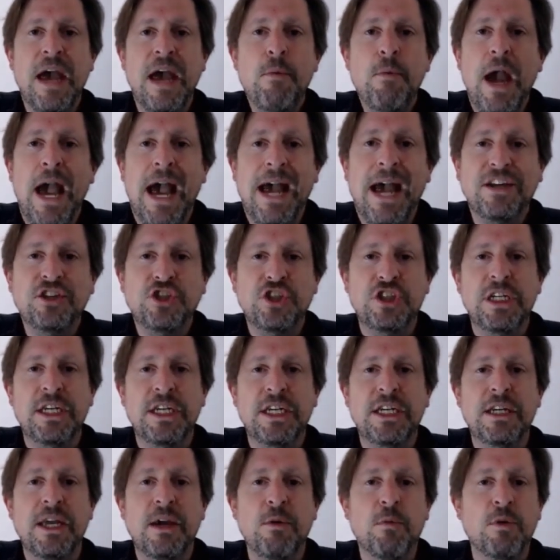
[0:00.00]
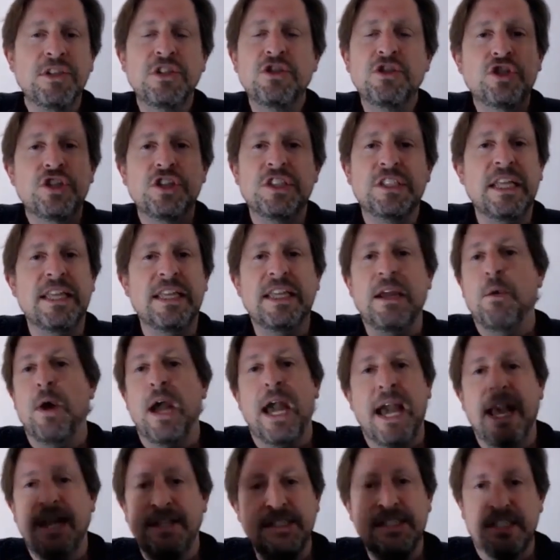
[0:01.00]
they were actually, it wasn't just that they were
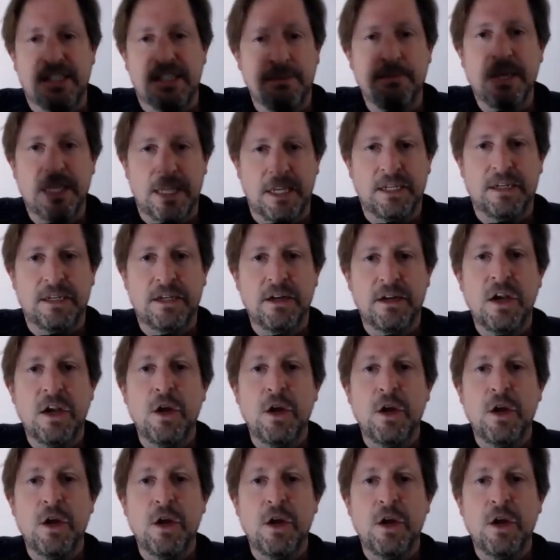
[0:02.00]
anti-Semitic,